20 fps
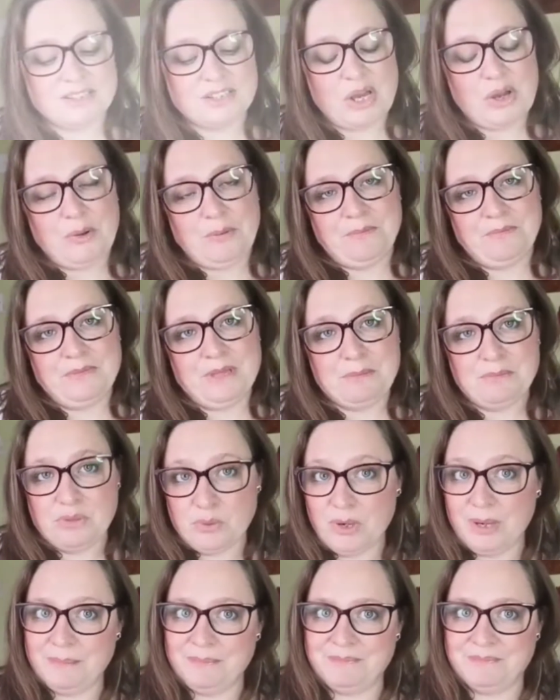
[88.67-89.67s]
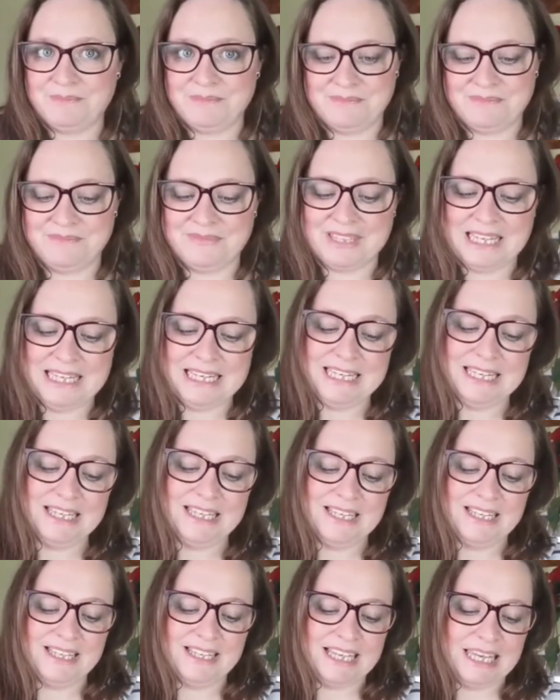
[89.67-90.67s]
So number one,
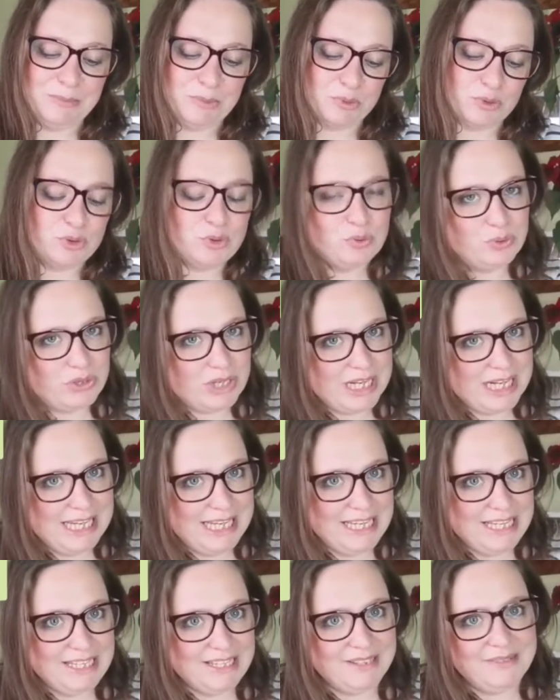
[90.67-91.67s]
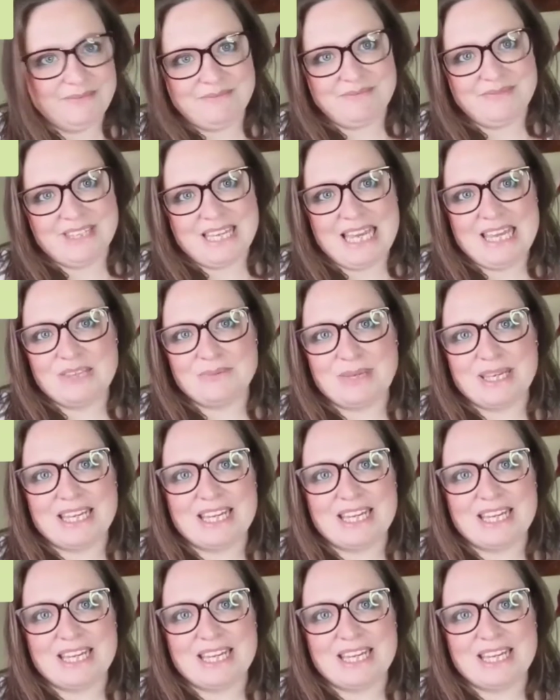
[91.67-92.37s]
keep your tools clean. Keep